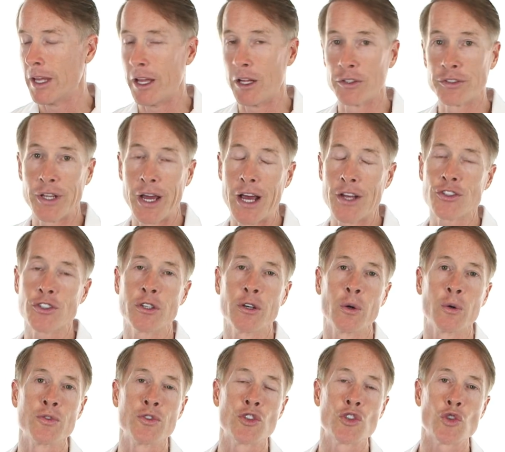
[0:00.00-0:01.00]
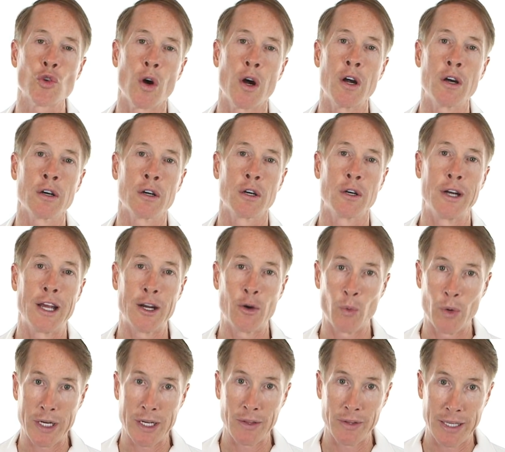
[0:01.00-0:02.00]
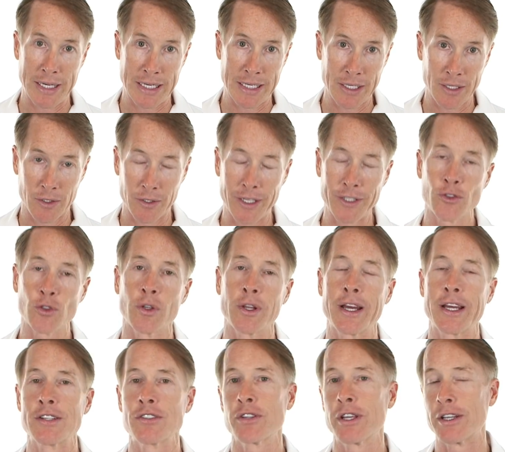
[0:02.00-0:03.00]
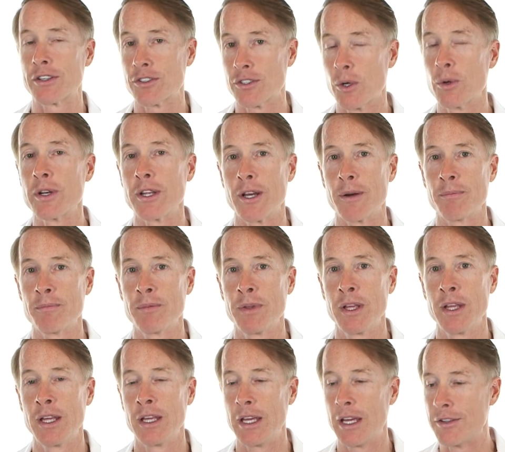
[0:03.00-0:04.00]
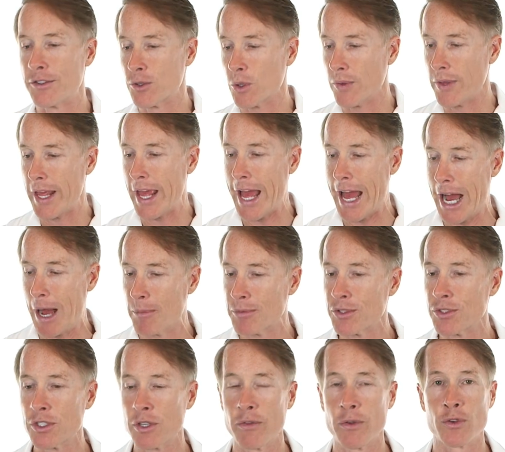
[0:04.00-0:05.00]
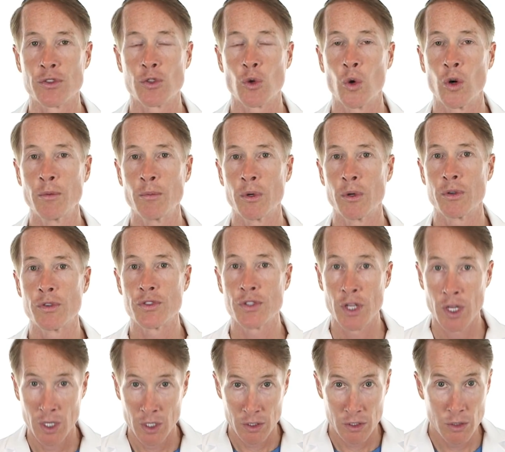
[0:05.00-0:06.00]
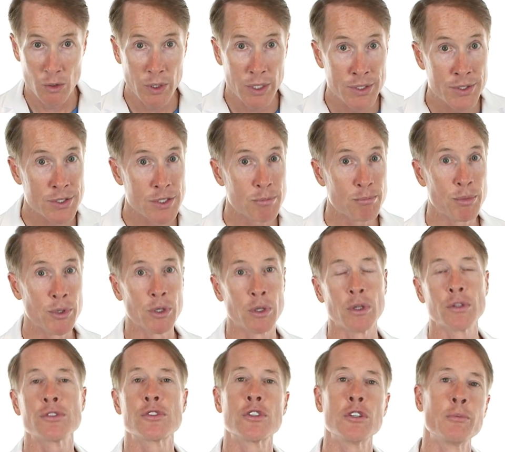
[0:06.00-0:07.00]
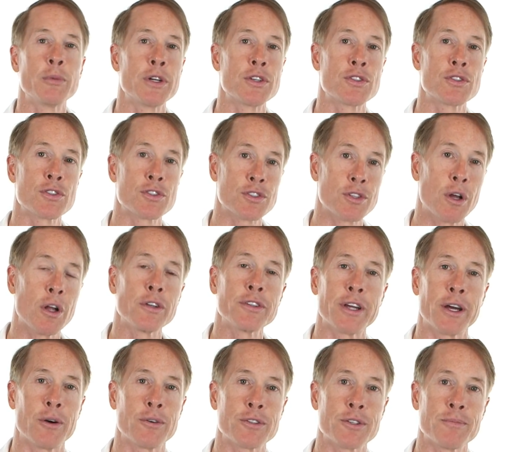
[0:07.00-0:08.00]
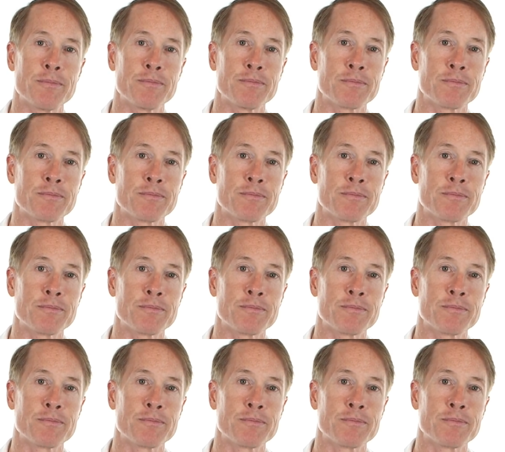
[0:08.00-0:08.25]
Aldosterone is stronger at regulating electrolytes like sodium. And so in the absence of those hormones, you can spill too much salt out.